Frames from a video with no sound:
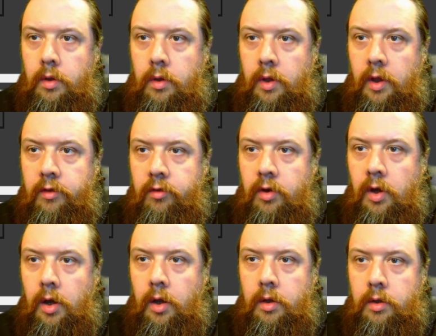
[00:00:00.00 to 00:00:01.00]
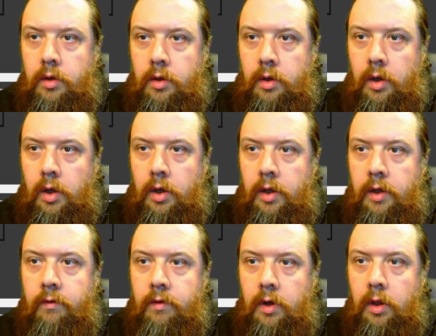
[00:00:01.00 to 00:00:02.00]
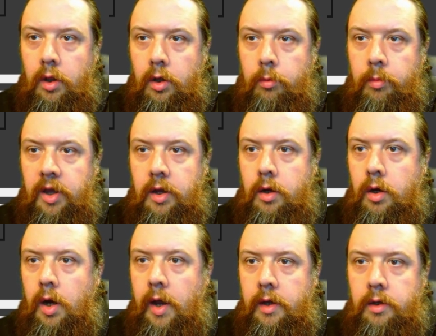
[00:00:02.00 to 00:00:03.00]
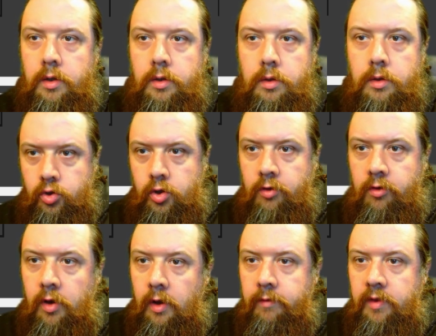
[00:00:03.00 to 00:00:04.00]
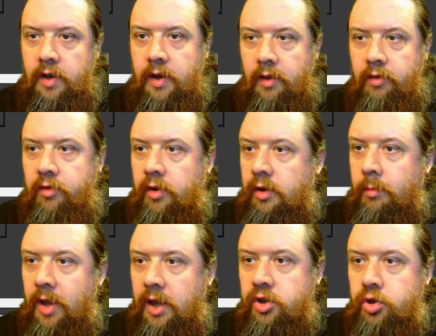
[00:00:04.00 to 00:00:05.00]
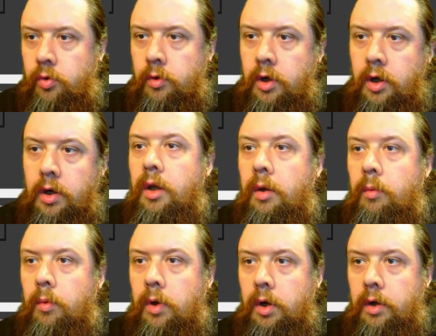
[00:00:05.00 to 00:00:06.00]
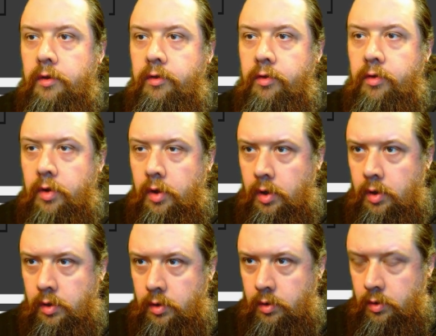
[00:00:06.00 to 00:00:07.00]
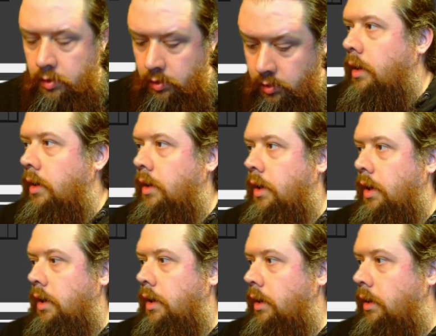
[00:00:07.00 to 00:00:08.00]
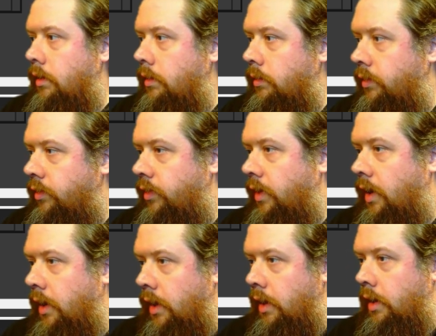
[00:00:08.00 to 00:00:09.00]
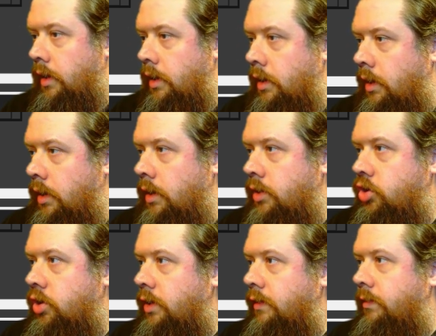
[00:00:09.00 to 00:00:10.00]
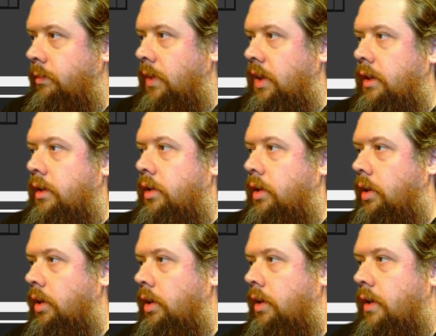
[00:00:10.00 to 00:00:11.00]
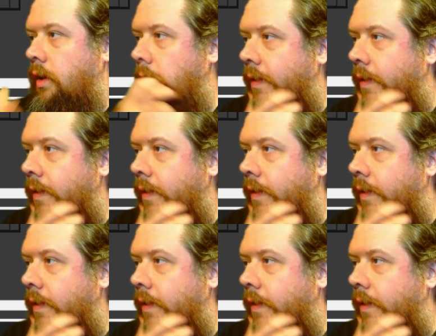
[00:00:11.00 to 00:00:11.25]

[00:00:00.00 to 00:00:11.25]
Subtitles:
That's not even a little bit correct. Just enough to test it to make sure it works. Alright, notes and achievements.